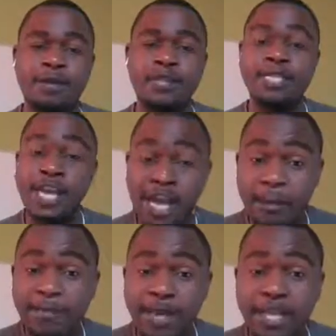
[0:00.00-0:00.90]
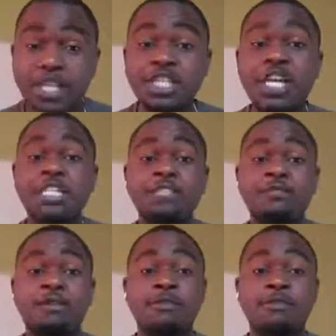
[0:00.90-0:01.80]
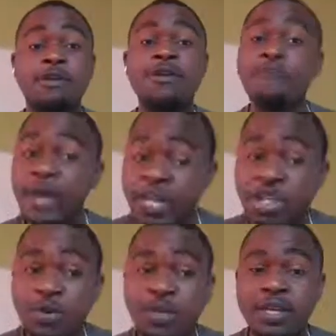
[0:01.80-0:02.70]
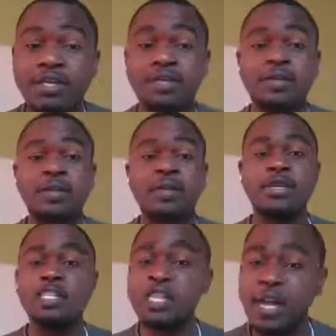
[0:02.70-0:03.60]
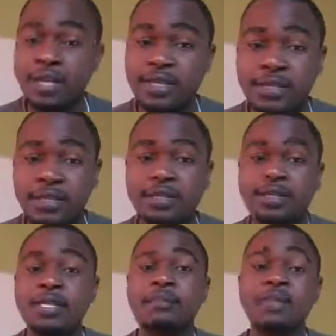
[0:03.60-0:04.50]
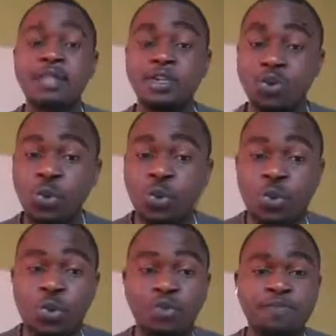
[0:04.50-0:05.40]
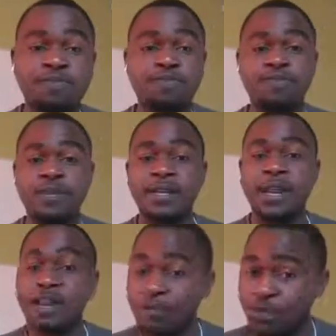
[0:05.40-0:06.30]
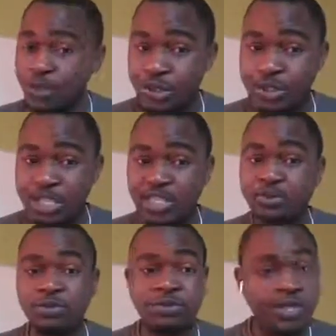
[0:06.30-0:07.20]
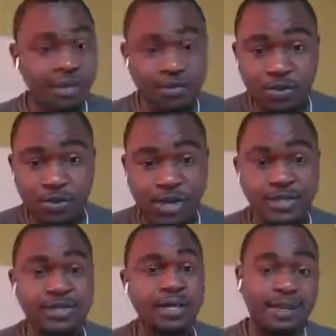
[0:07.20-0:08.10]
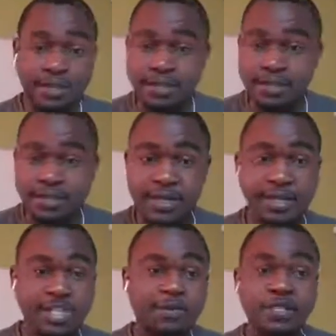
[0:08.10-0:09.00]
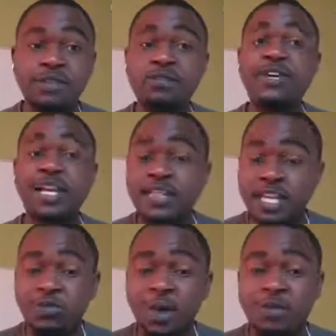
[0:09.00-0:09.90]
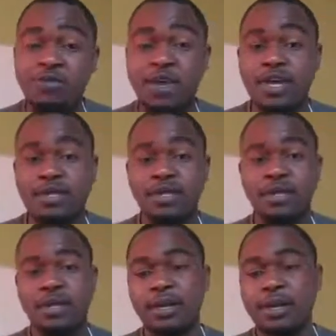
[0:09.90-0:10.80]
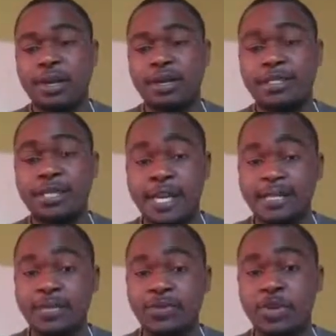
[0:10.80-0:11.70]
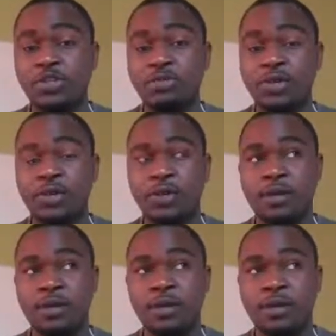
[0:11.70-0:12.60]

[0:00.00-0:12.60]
taking up the initiative of making sure that GIS is something that will grow, and I can foretell that within a few years at this specific rate that we're moving at, GIS is going to be